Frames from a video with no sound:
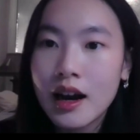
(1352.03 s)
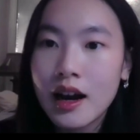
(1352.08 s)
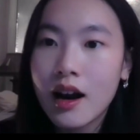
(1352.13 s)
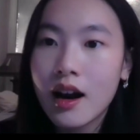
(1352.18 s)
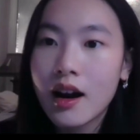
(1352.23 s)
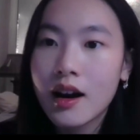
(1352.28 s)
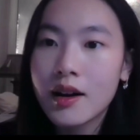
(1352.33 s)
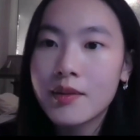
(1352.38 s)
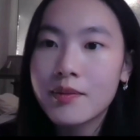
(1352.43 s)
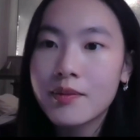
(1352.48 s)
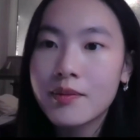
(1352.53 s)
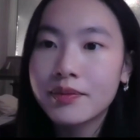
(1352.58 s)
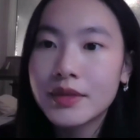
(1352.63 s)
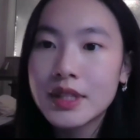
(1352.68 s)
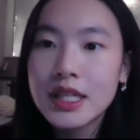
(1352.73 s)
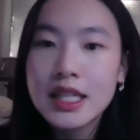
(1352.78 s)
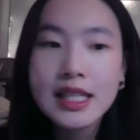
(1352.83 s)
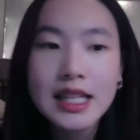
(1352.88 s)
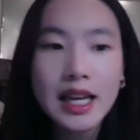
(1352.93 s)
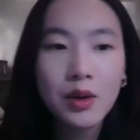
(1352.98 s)

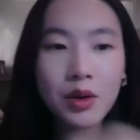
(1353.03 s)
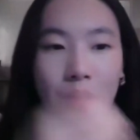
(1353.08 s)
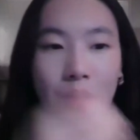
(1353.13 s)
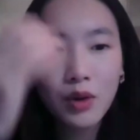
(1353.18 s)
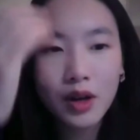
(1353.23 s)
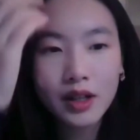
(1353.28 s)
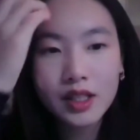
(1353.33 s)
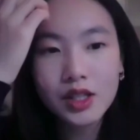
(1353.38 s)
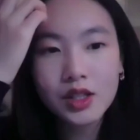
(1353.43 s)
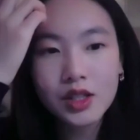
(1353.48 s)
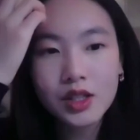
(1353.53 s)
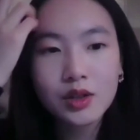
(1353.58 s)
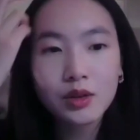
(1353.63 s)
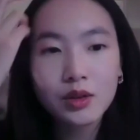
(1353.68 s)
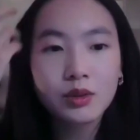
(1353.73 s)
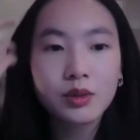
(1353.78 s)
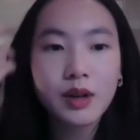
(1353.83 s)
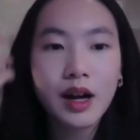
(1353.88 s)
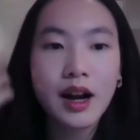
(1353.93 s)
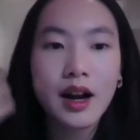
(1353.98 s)
Does anyone want
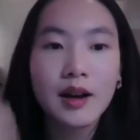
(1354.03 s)
to